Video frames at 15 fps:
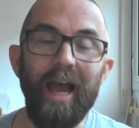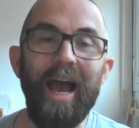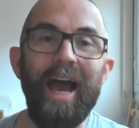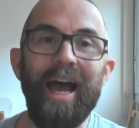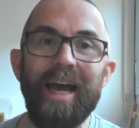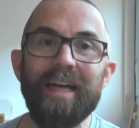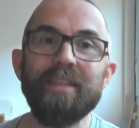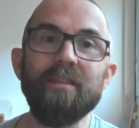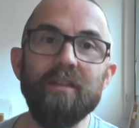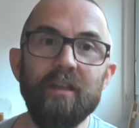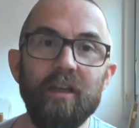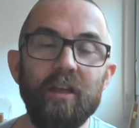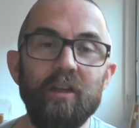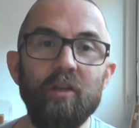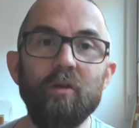and
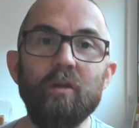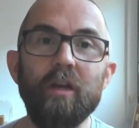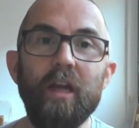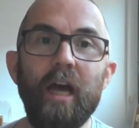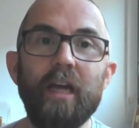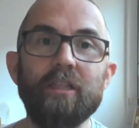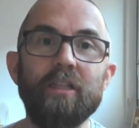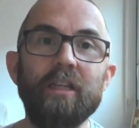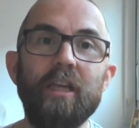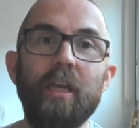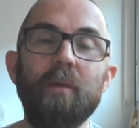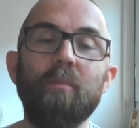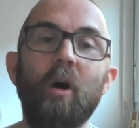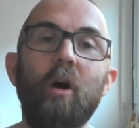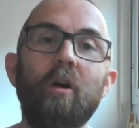you can actually
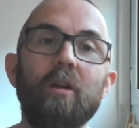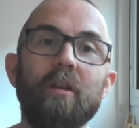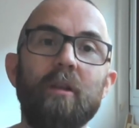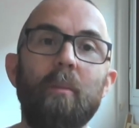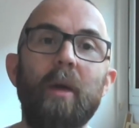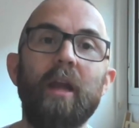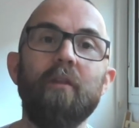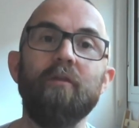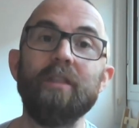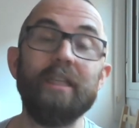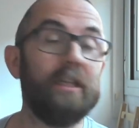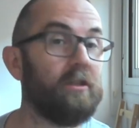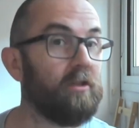keep all of the benefits here.